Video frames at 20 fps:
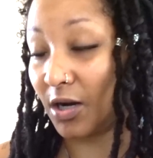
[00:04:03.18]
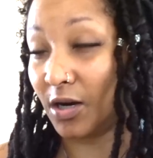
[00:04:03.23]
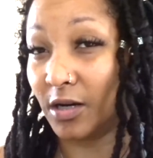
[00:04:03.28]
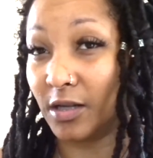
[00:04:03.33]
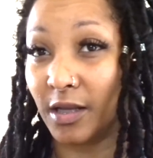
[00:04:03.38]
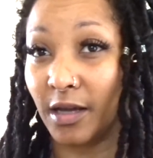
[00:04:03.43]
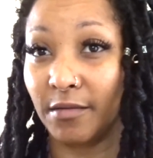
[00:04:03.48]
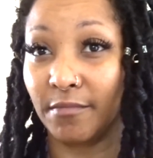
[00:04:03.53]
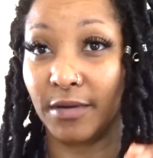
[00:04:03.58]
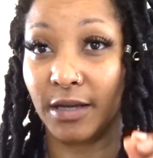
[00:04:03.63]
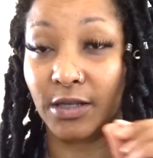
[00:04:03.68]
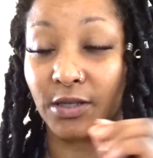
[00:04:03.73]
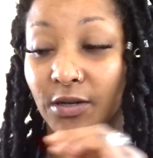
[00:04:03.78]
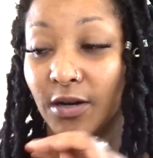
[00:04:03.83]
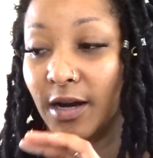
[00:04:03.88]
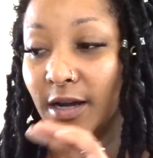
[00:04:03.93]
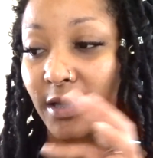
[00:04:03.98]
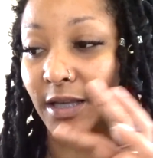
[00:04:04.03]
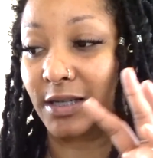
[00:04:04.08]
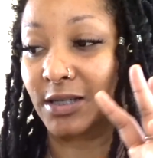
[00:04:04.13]
heard that makes
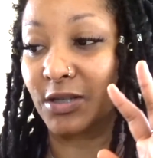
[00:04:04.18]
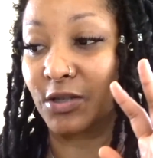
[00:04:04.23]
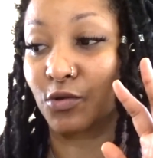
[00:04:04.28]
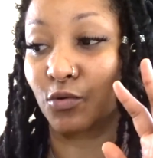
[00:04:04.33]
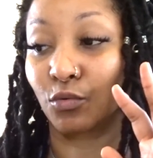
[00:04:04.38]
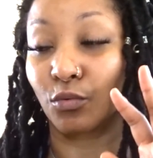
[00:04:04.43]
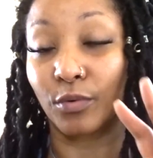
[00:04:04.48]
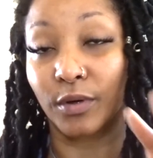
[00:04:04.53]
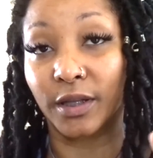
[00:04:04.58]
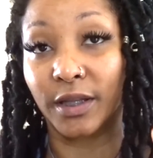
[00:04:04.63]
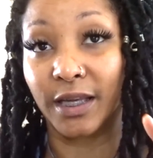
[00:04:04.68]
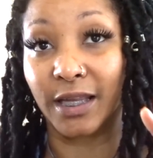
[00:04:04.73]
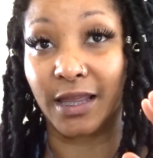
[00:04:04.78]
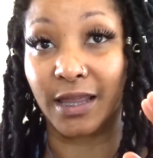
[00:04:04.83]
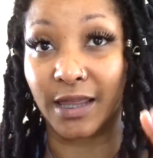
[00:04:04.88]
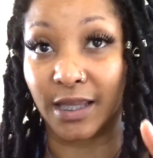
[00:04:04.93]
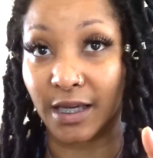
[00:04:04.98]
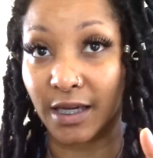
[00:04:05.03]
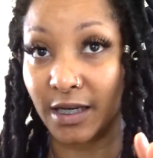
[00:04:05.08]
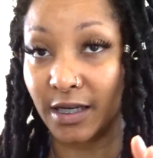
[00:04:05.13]
your eyelashes really
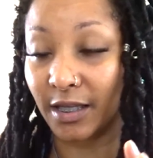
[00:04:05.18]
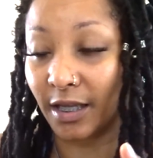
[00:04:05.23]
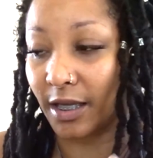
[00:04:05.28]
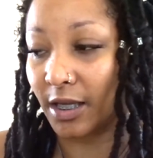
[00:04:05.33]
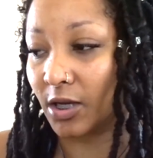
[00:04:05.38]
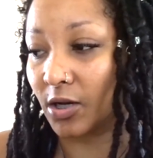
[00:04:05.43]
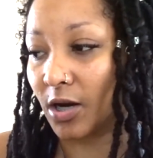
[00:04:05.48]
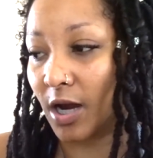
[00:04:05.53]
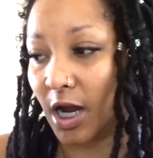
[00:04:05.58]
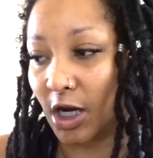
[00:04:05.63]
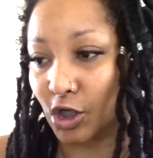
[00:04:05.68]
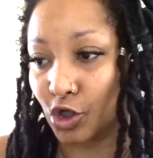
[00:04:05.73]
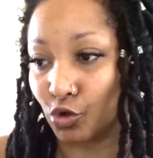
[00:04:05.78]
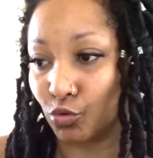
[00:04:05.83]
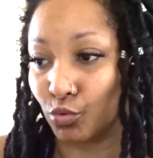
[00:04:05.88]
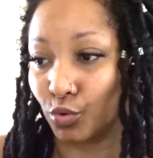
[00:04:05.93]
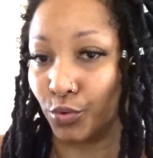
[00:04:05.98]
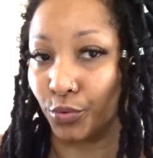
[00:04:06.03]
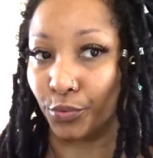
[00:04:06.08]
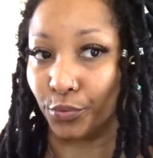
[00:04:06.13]
thin, like your
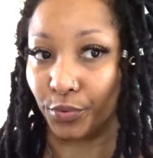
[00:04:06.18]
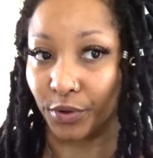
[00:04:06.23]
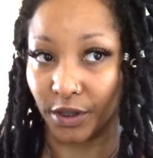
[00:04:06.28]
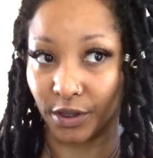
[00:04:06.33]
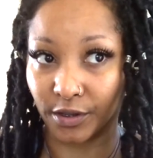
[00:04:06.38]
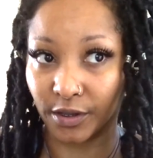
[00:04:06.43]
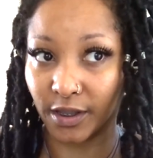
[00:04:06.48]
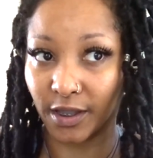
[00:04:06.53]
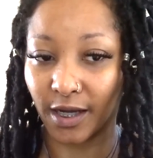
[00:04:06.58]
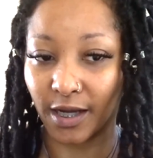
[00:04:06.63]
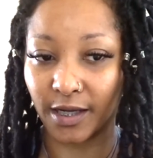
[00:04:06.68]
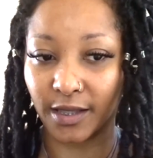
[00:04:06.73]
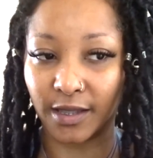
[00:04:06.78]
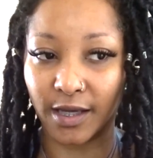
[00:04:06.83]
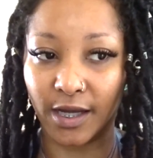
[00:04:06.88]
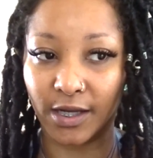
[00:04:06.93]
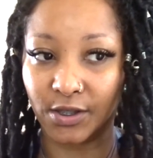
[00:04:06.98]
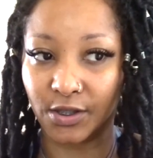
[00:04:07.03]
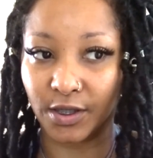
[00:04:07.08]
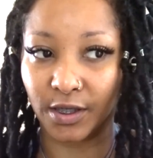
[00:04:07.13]
actual real
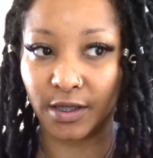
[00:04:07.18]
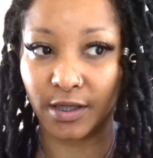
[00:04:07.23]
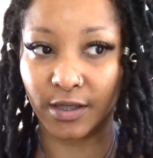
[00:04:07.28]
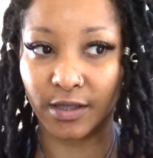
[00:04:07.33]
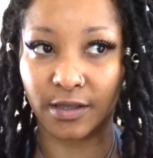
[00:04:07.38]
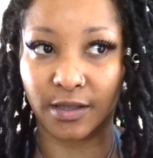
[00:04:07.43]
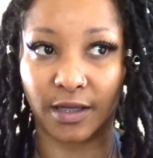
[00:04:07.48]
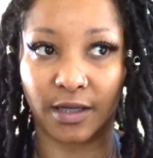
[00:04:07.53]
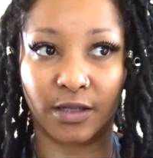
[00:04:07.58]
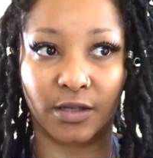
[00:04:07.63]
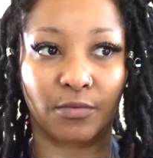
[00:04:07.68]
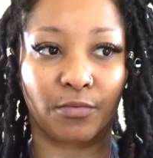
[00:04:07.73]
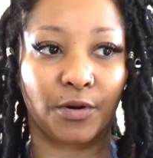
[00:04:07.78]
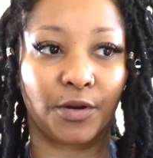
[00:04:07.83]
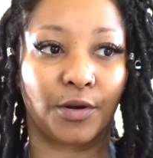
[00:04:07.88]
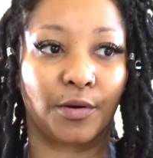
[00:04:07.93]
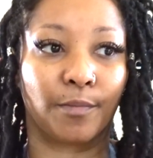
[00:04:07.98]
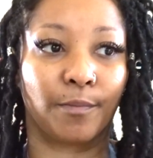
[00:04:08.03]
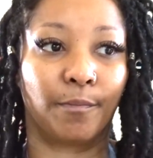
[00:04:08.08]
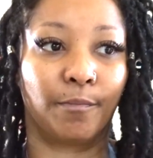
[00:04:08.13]
eyelashes, like to where
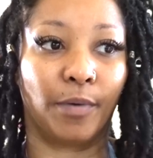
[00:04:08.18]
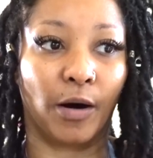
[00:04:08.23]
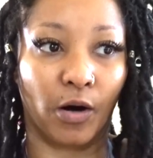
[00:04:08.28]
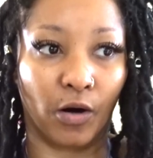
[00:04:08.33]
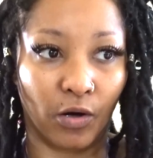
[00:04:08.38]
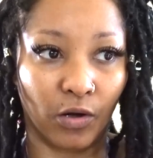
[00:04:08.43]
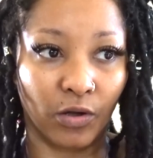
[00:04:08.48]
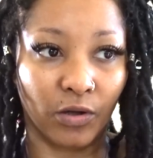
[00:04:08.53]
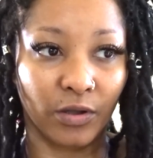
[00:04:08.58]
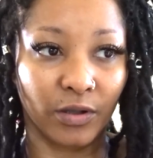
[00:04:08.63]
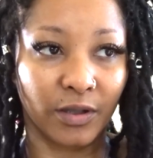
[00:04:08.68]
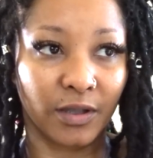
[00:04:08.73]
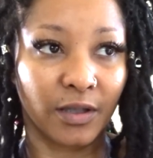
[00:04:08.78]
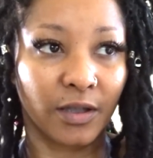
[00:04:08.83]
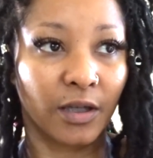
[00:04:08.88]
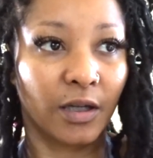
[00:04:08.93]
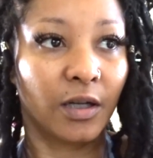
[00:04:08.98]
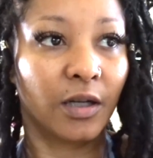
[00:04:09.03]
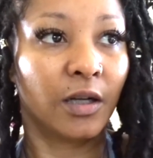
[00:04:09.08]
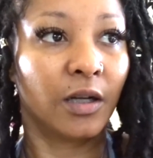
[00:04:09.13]
you're bald.
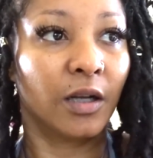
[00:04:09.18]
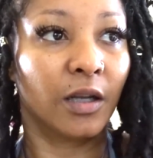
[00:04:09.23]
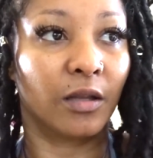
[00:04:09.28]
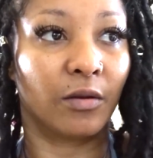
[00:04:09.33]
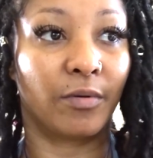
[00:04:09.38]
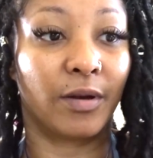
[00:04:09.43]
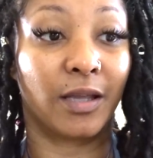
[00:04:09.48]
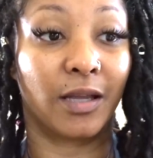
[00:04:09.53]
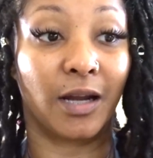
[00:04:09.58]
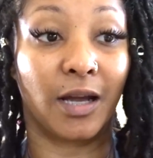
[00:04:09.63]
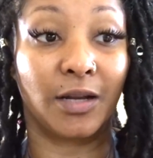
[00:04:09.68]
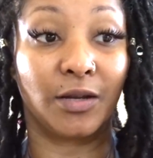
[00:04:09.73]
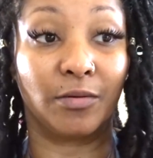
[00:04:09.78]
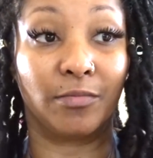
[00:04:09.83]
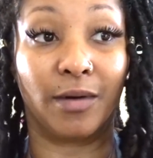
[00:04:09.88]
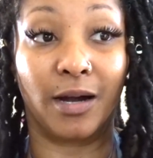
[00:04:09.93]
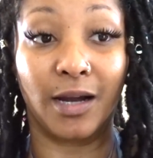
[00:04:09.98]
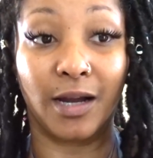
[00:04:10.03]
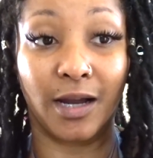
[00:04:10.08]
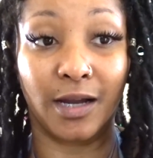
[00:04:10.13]
The way that I do
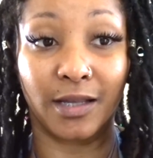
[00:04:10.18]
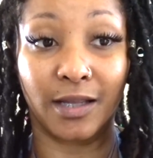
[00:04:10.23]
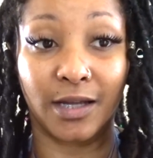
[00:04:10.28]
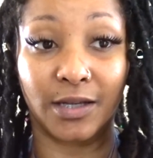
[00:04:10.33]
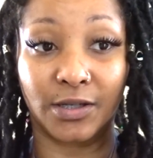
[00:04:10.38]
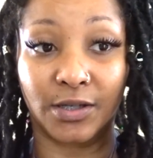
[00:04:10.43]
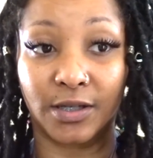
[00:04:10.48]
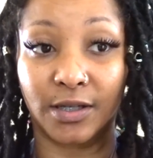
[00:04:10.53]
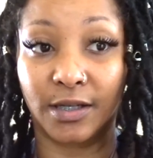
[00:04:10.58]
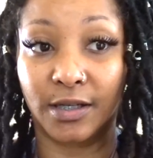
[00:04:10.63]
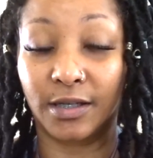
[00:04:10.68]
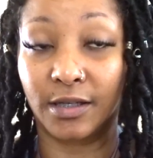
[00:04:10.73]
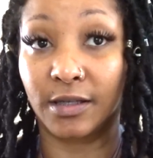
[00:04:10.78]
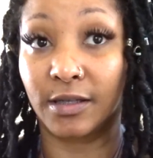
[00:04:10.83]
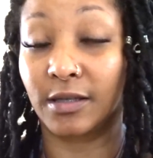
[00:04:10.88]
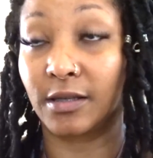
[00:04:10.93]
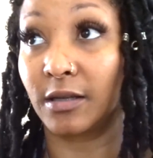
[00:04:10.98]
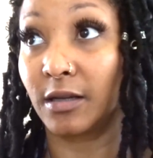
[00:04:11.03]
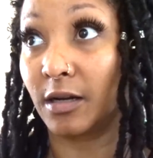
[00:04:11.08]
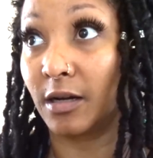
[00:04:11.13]
my eyelashes,
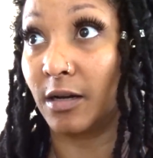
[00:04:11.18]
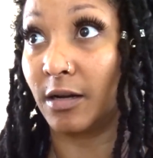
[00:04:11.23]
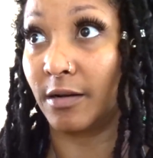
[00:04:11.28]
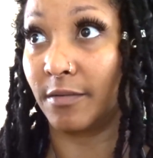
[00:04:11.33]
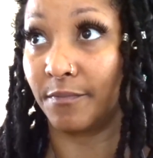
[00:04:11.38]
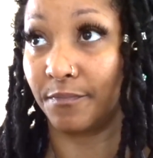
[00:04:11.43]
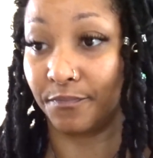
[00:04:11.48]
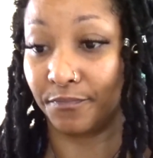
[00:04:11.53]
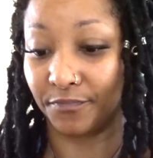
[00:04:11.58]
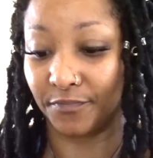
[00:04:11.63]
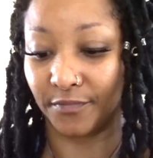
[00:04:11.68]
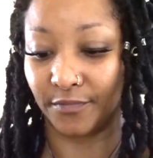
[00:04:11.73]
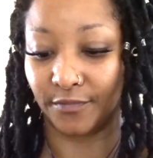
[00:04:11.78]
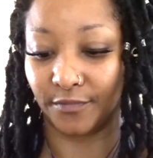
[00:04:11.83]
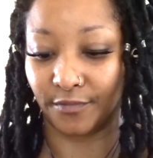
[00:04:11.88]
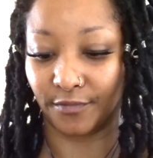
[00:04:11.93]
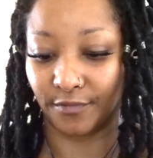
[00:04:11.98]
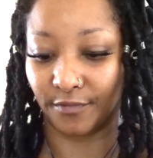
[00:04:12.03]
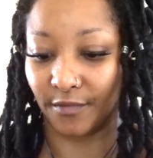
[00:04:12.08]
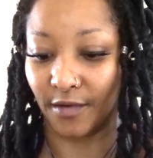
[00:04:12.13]
um
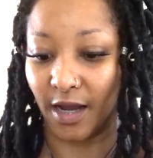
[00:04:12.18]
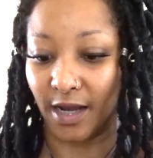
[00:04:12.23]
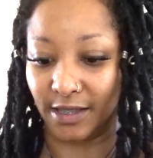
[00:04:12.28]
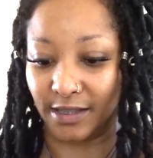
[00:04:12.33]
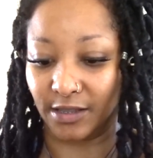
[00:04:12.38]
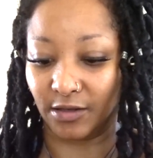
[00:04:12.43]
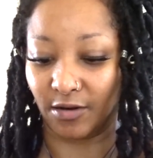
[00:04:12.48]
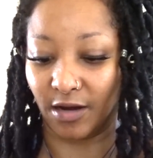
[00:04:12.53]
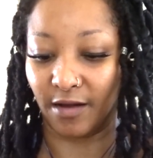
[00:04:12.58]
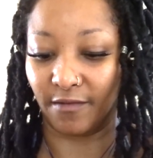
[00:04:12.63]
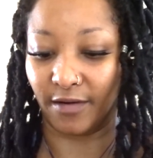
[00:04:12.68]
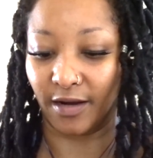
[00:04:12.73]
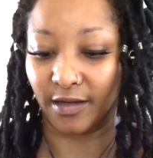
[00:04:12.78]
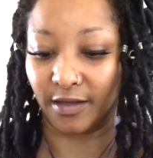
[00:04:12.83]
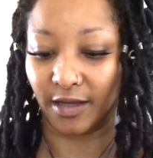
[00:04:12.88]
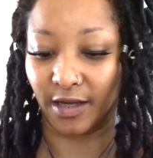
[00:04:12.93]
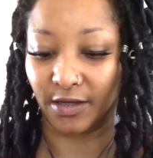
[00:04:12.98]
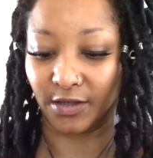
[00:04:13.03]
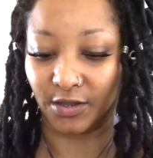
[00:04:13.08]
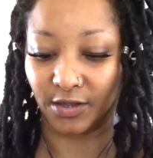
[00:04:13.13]
I still have
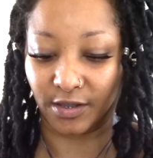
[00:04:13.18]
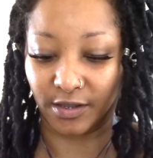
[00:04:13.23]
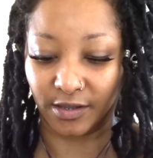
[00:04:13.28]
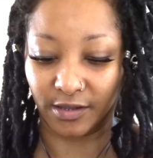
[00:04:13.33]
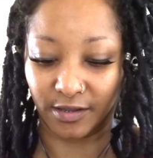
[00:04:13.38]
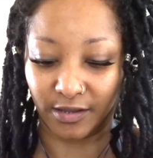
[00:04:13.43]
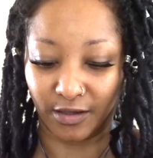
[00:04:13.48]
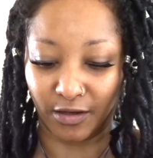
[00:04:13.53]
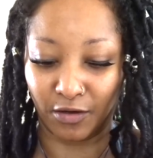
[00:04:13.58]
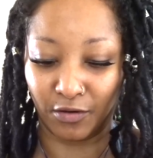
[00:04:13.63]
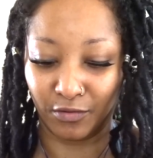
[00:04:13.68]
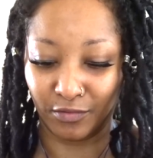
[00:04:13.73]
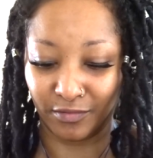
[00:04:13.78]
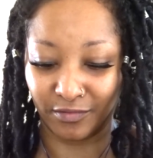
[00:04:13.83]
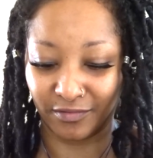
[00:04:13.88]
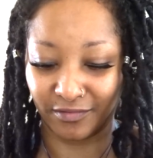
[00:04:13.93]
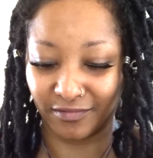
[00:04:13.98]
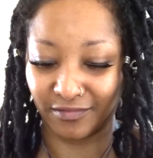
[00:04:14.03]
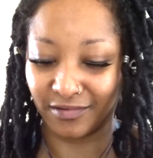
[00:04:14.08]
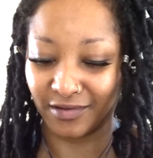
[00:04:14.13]
eyelashes, so
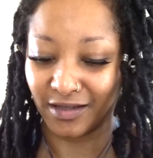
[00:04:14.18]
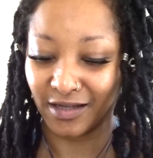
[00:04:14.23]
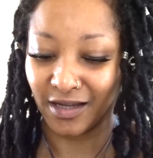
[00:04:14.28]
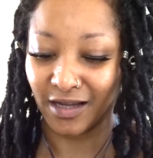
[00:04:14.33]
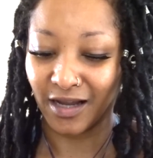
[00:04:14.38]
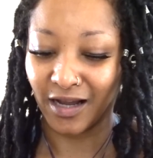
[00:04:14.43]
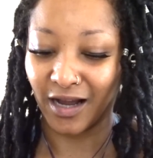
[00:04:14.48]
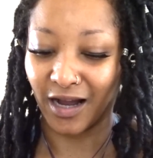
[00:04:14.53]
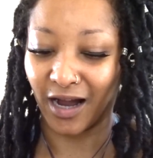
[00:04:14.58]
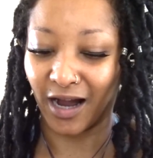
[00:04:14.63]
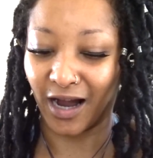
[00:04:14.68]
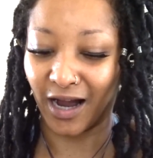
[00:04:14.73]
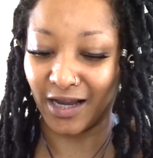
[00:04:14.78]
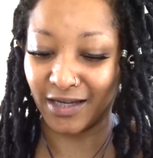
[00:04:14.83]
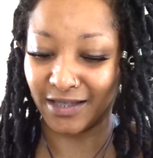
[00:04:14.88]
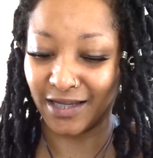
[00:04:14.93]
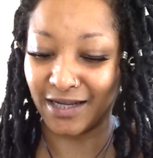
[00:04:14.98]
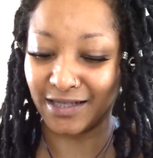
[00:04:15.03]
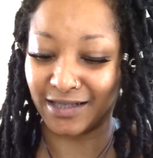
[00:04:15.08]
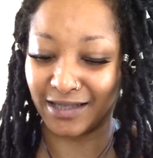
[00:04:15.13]

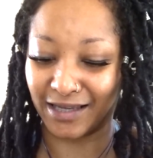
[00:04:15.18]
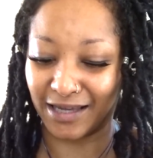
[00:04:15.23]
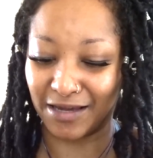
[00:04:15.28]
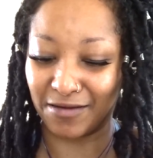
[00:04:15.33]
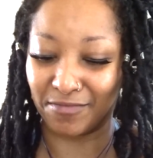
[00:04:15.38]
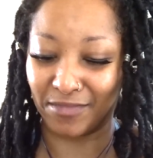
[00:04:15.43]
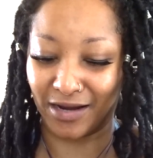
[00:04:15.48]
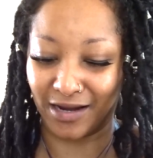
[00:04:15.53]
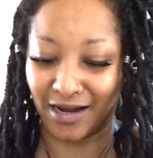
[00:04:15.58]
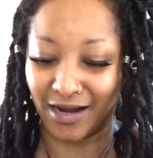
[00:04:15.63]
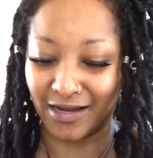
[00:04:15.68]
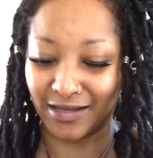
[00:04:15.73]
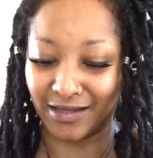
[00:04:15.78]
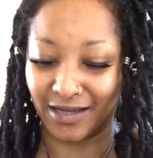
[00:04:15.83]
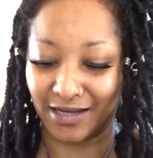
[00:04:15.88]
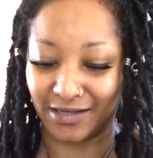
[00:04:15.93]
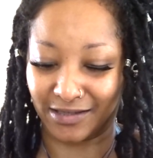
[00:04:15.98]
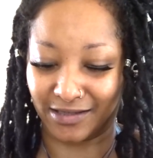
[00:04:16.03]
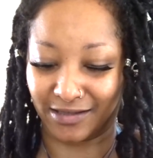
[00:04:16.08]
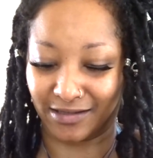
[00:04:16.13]
I like to keep my
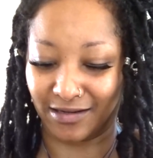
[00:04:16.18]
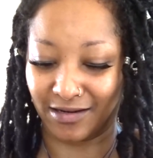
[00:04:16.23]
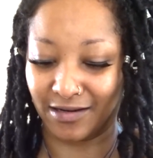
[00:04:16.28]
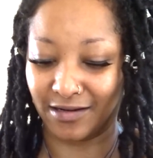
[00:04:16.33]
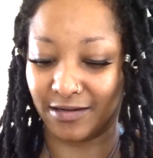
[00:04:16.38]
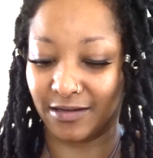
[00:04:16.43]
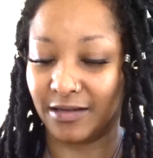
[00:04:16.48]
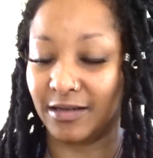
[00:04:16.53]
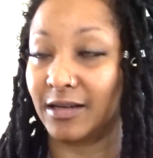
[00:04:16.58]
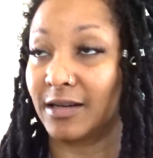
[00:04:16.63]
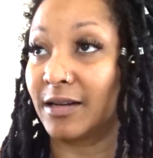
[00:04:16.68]
eyelashes on, you